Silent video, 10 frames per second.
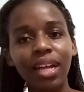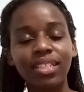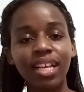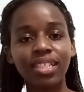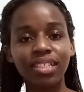That's
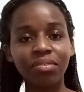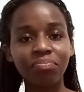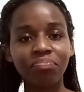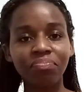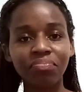as in,
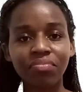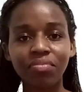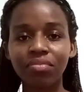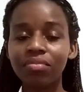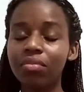
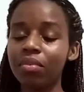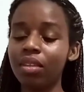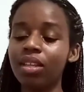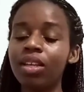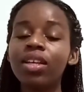
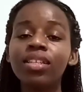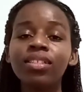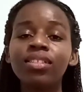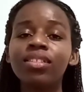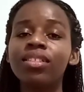because
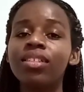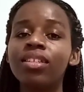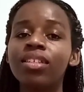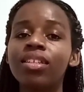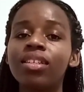
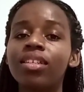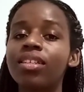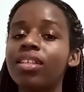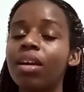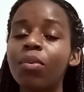
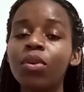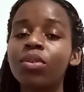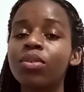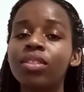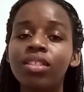I want to
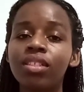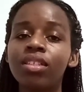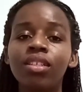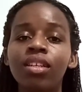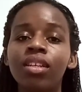go
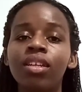see.